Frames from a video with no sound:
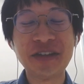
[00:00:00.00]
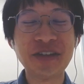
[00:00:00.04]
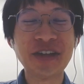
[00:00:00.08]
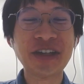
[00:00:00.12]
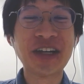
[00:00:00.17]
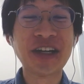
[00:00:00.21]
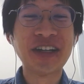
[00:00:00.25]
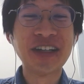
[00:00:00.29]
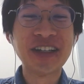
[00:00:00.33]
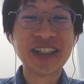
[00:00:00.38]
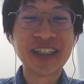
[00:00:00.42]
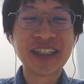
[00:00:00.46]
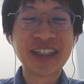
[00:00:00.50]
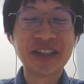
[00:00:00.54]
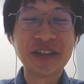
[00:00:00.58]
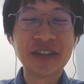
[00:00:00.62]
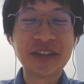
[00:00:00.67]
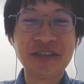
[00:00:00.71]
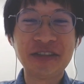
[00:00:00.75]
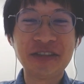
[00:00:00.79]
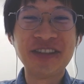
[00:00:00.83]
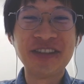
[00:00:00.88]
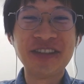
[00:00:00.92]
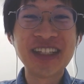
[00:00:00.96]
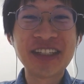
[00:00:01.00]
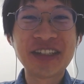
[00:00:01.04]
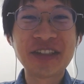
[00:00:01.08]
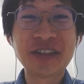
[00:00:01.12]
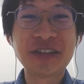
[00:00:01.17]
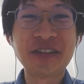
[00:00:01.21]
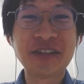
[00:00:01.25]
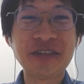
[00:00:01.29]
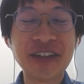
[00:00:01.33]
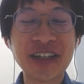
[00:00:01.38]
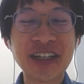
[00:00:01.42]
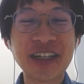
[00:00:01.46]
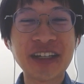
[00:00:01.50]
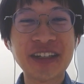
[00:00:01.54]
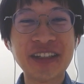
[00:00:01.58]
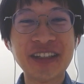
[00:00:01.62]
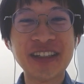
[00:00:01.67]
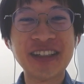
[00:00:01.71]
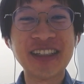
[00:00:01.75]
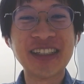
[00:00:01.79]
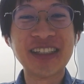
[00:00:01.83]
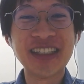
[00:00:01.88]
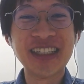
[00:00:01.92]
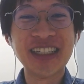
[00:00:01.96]
you're going to fit your
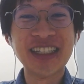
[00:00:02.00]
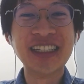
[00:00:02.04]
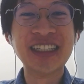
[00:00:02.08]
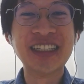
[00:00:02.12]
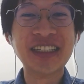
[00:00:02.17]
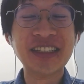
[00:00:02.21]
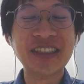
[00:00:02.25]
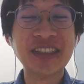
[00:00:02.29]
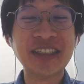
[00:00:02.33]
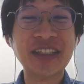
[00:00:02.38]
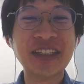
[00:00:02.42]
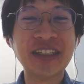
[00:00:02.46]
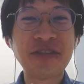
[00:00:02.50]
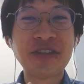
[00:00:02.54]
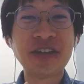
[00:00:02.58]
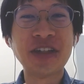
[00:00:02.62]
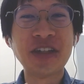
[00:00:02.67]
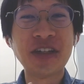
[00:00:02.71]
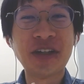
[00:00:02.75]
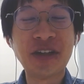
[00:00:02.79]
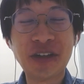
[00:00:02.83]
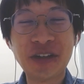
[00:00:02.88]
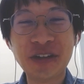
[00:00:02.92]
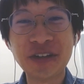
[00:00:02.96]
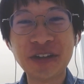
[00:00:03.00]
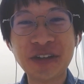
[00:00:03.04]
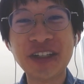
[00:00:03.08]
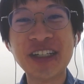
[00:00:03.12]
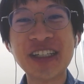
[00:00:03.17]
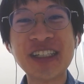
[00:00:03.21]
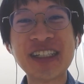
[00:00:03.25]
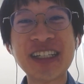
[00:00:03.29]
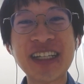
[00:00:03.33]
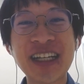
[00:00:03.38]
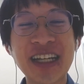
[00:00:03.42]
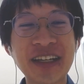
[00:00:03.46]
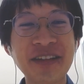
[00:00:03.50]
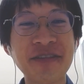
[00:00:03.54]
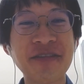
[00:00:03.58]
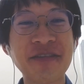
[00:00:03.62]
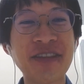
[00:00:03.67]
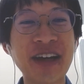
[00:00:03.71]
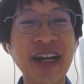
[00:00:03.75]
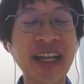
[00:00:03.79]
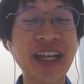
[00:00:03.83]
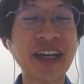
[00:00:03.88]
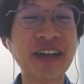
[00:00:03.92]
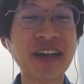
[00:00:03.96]
fingers into different holders and
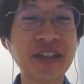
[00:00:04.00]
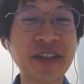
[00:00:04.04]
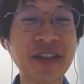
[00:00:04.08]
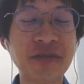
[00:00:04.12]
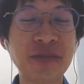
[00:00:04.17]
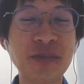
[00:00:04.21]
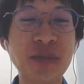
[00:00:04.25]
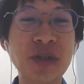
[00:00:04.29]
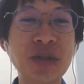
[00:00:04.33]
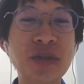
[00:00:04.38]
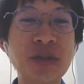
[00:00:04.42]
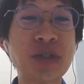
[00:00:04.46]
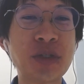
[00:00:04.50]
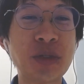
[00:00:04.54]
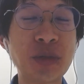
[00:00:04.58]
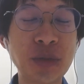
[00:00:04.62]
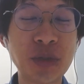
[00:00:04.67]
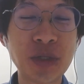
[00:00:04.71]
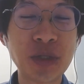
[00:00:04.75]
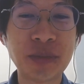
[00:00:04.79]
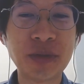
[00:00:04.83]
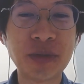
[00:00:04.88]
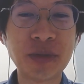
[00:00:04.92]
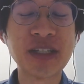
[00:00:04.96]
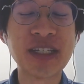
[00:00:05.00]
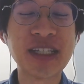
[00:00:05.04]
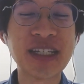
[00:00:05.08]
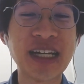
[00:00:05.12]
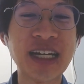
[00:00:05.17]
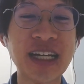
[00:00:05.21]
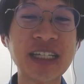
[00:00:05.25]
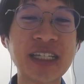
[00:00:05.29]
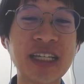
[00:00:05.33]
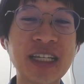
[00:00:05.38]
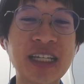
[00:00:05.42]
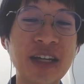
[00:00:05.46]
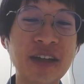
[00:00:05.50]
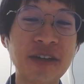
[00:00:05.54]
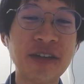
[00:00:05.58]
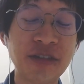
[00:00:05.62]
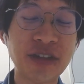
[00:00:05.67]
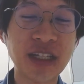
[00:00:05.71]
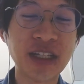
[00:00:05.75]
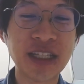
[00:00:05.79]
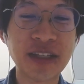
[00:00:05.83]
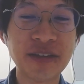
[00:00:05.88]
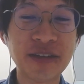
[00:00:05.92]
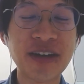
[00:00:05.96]
find out the most suitable size
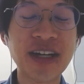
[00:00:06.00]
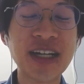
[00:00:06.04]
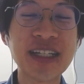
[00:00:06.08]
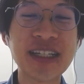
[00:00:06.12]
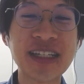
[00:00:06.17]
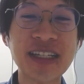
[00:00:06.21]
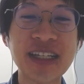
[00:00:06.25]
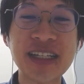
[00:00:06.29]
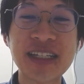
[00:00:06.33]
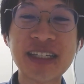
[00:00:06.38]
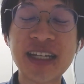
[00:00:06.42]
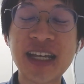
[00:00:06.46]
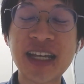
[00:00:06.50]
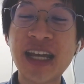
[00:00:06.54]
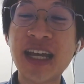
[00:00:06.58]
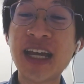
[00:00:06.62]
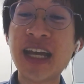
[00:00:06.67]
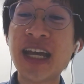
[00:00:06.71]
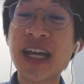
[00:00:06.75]
for the devices.